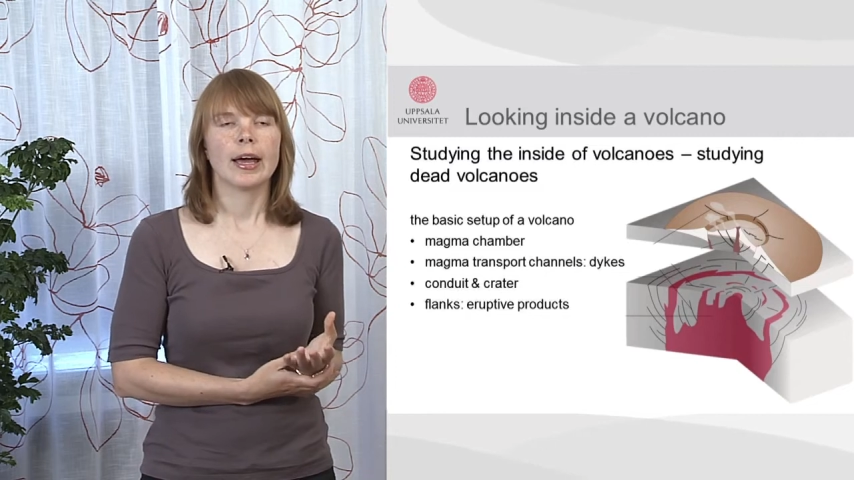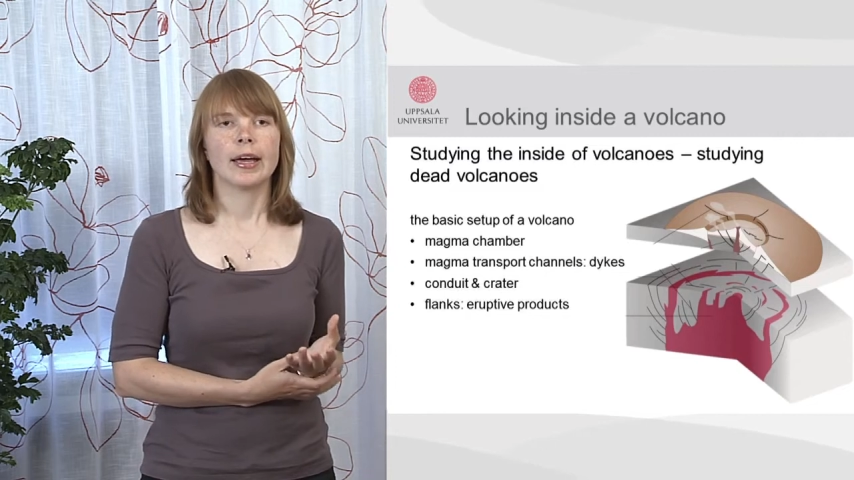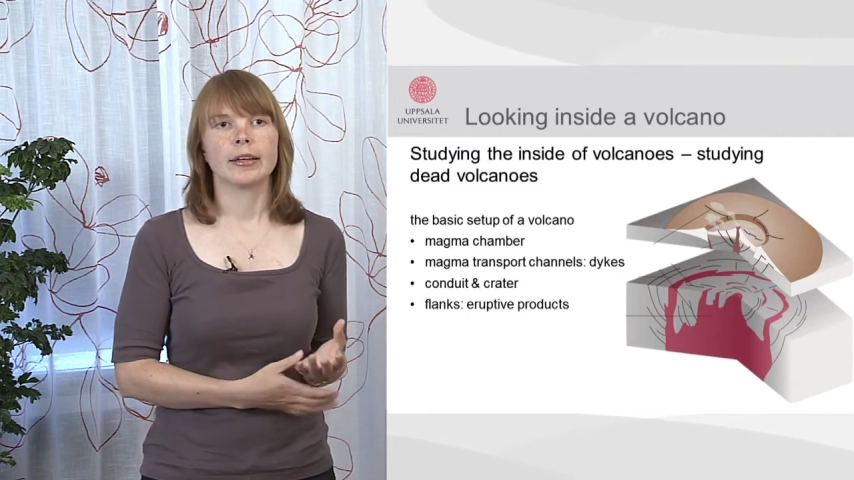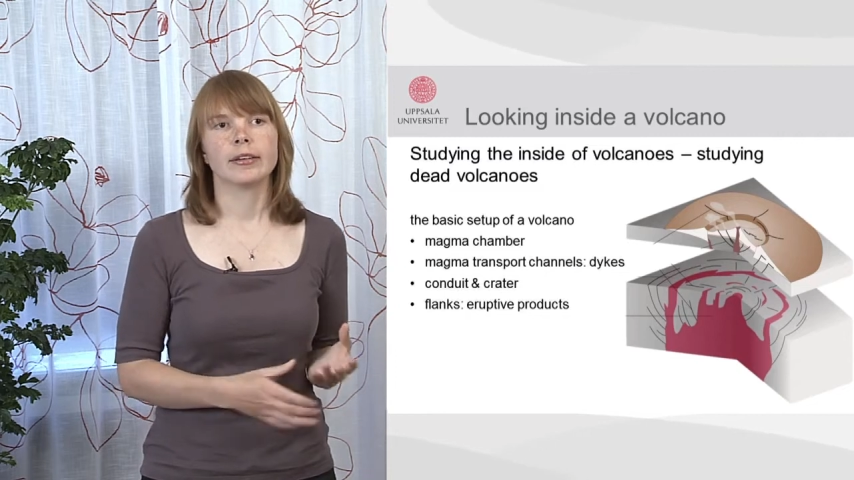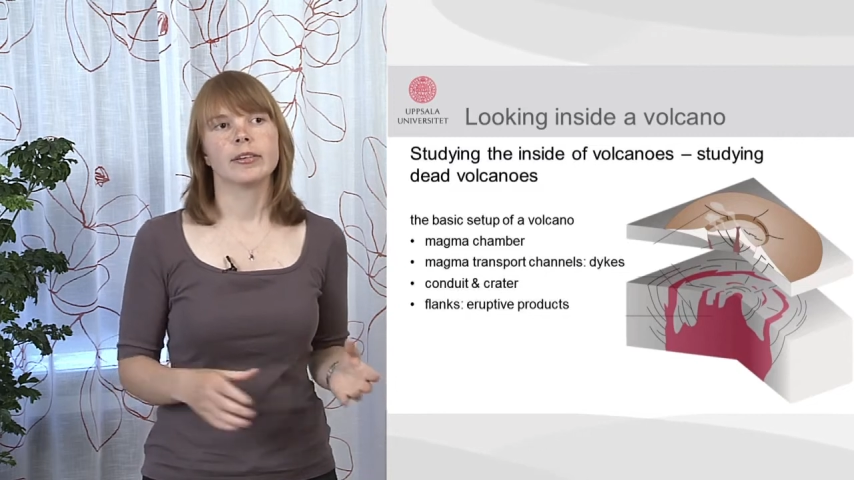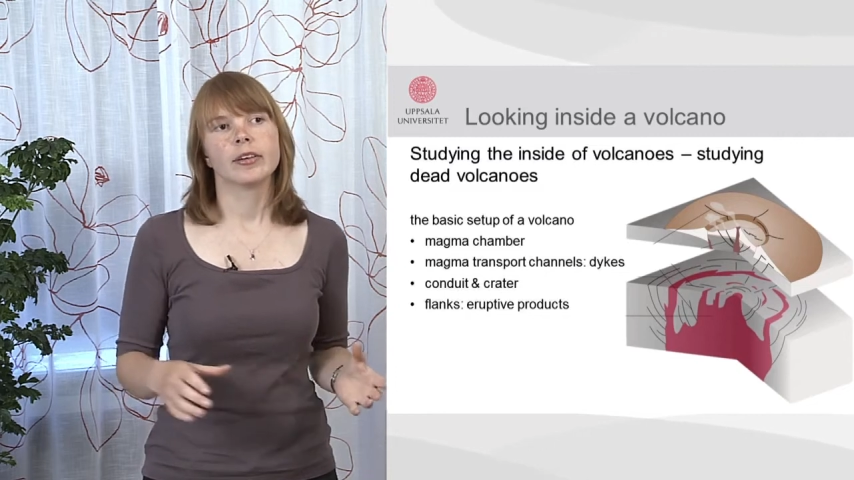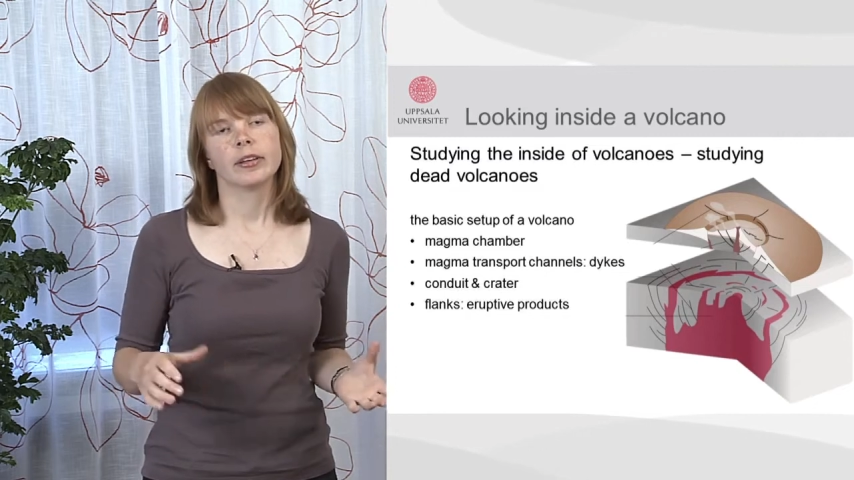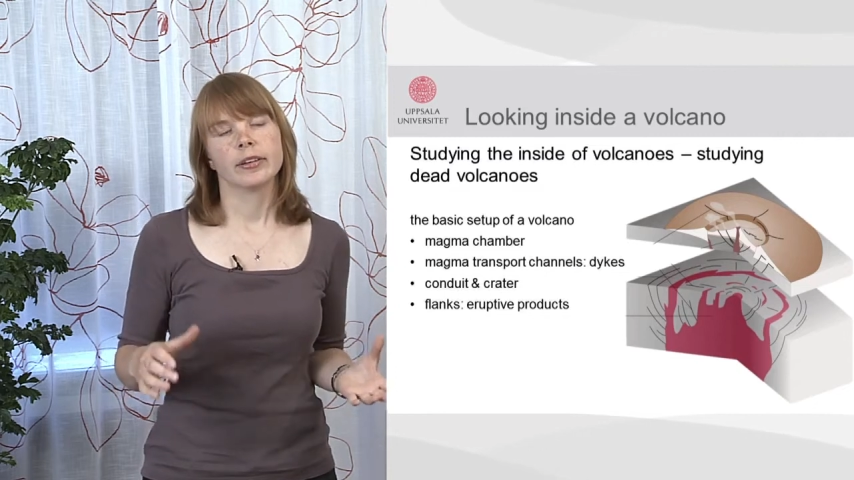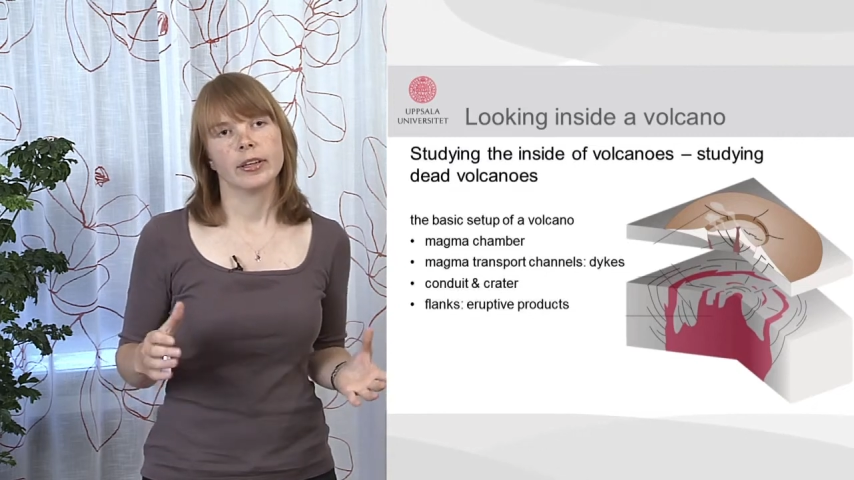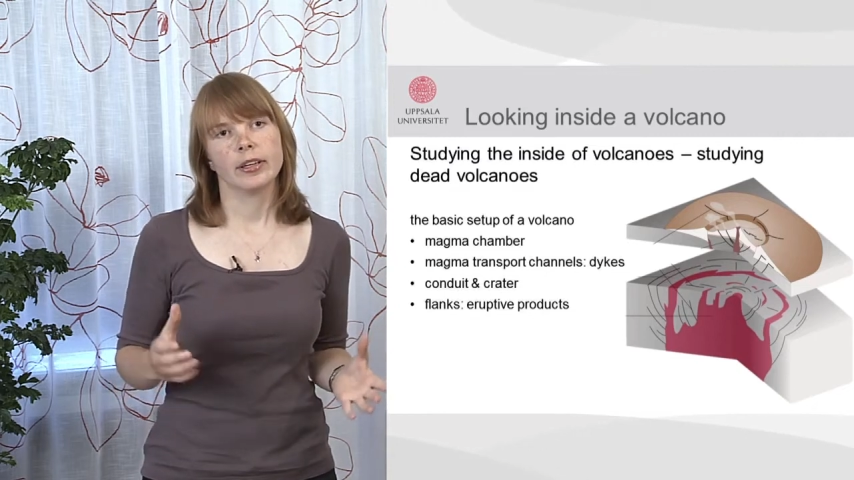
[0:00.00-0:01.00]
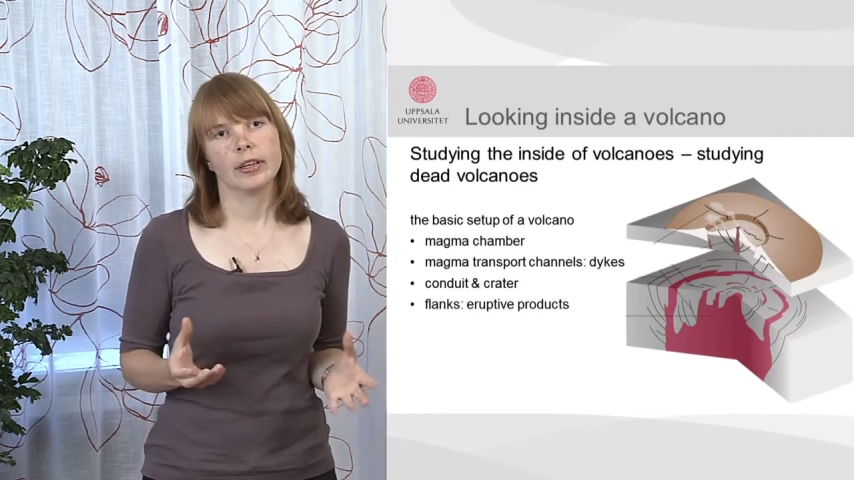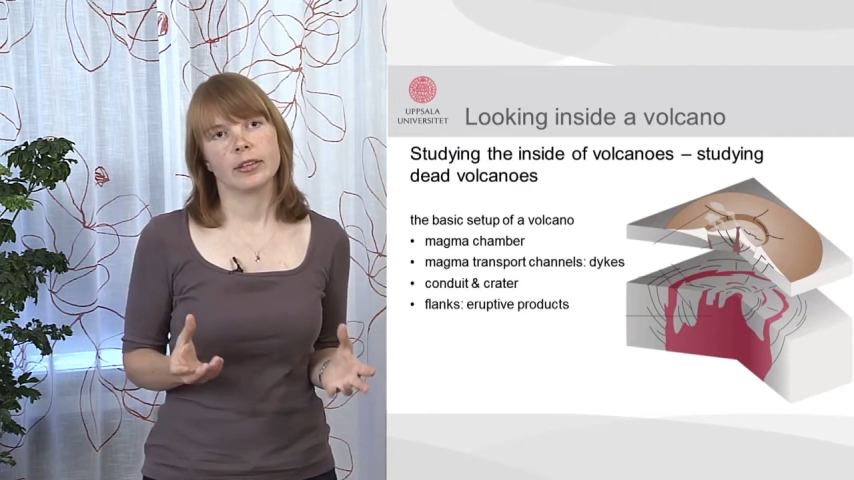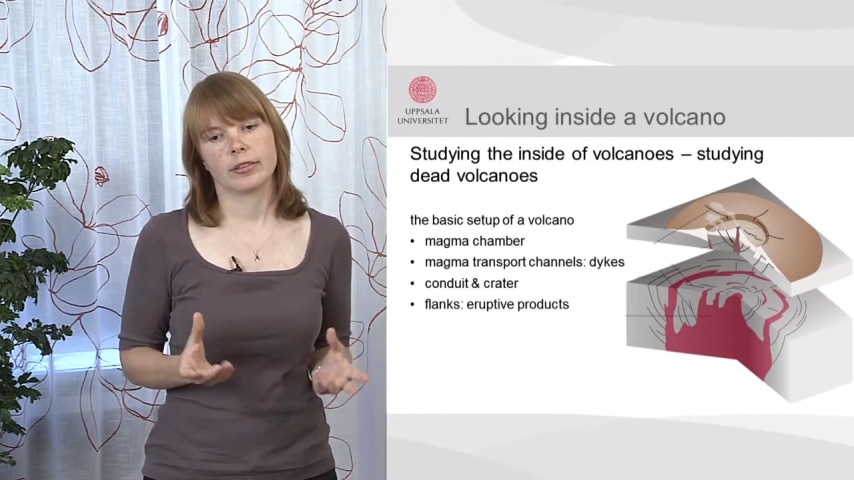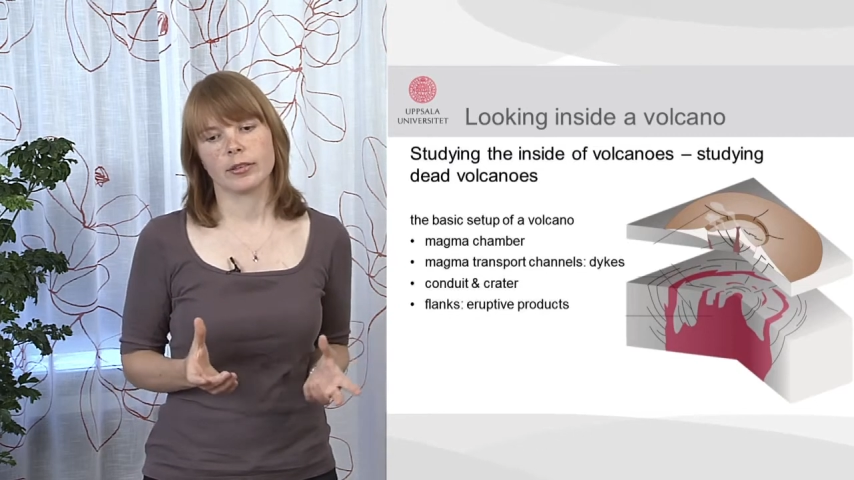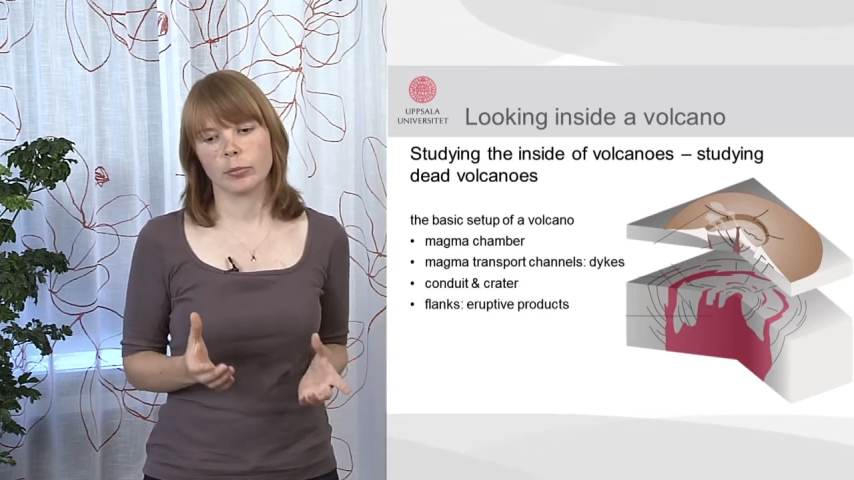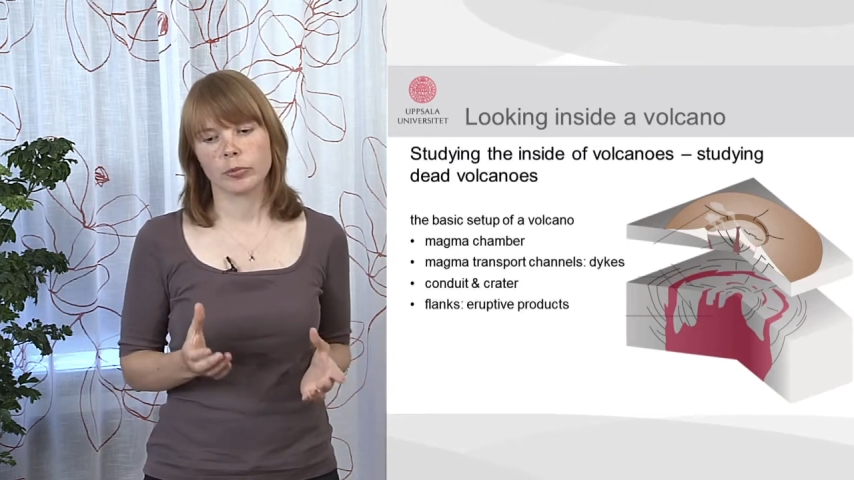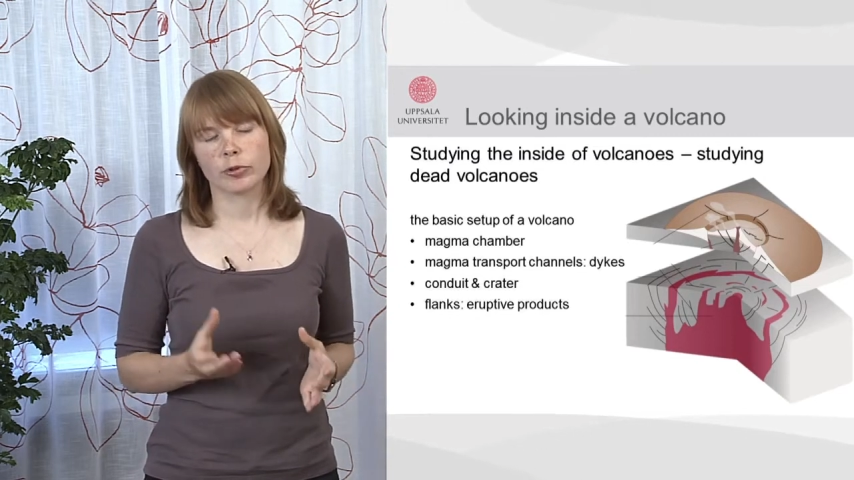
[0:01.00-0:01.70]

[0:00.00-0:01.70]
And then there is some